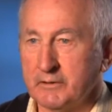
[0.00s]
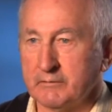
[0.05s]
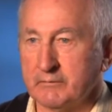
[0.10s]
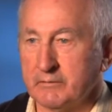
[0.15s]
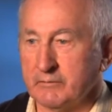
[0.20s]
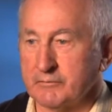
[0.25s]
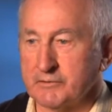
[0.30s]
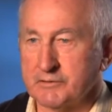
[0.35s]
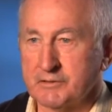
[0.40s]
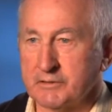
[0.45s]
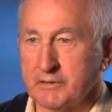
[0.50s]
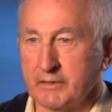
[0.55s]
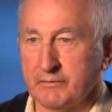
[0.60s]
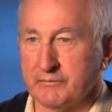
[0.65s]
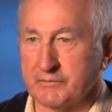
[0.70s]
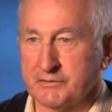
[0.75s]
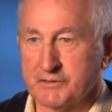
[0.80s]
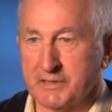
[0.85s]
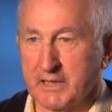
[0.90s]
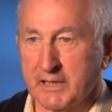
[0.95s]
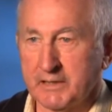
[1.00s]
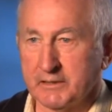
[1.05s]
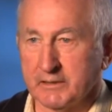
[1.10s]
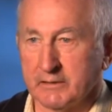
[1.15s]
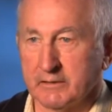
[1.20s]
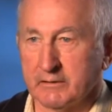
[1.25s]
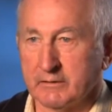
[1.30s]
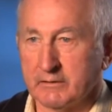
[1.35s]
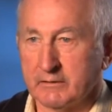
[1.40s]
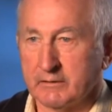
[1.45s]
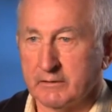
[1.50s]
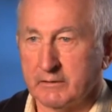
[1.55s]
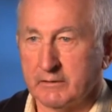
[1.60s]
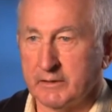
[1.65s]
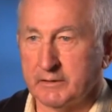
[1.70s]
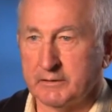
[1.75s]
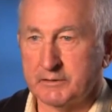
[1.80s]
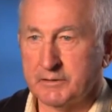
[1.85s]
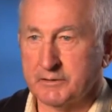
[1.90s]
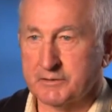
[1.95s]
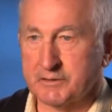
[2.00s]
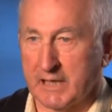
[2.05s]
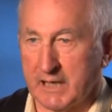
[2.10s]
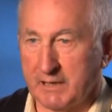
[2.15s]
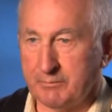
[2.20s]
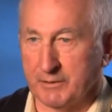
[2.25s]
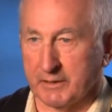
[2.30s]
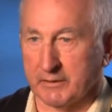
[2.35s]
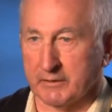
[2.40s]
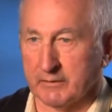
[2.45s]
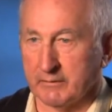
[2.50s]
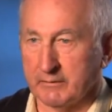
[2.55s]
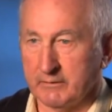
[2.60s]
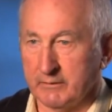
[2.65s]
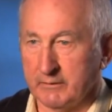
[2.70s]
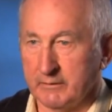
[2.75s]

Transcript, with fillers: it was, it was sudden, it just happened.